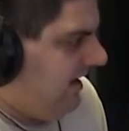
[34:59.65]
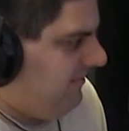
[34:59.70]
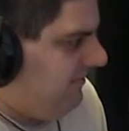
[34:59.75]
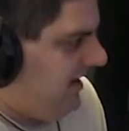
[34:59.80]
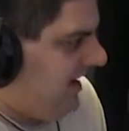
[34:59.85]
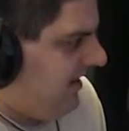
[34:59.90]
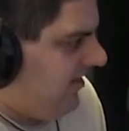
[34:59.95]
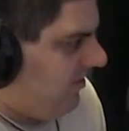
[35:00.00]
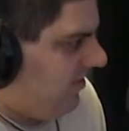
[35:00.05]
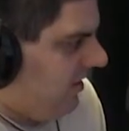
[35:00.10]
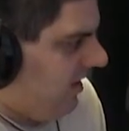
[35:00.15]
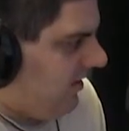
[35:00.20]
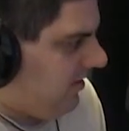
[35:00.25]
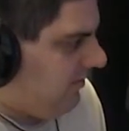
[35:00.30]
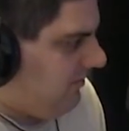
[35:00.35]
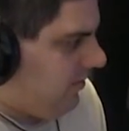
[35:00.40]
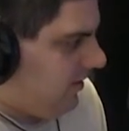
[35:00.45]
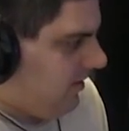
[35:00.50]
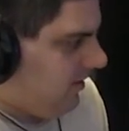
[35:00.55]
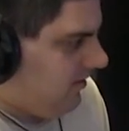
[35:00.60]
Get my
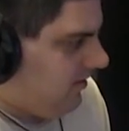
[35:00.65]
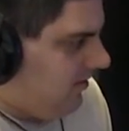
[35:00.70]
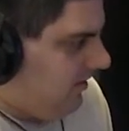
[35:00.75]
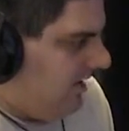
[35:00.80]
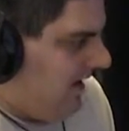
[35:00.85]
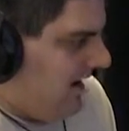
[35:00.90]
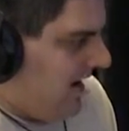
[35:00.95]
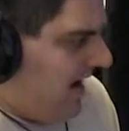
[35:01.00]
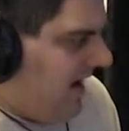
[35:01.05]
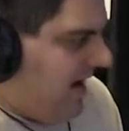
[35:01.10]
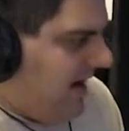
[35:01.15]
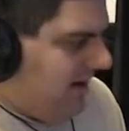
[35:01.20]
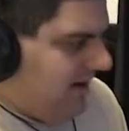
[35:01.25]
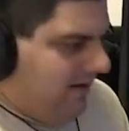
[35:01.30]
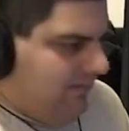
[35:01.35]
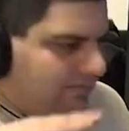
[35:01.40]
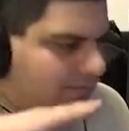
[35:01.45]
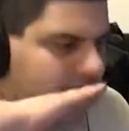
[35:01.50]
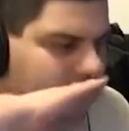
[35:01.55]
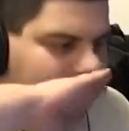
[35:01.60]
thoughts personally on
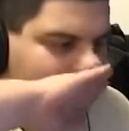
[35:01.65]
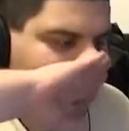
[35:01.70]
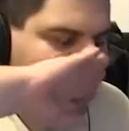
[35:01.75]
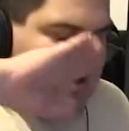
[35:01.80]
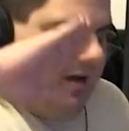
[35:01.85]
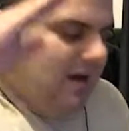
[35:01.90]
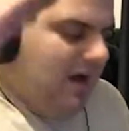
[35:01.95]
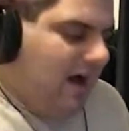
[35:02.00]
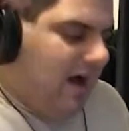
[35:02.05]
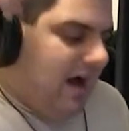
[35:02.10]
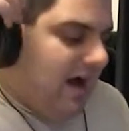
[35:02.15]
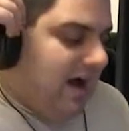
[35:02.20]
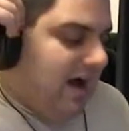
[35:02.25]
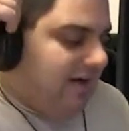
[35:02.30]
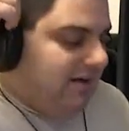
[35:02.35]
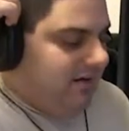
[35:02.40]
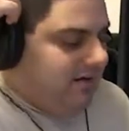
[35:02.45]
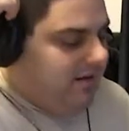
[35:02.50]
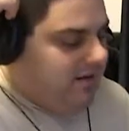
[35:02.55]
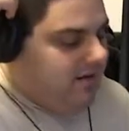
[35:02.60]
um
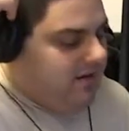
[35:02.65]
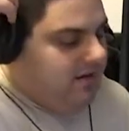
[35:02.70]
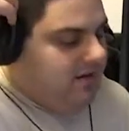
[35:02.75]
on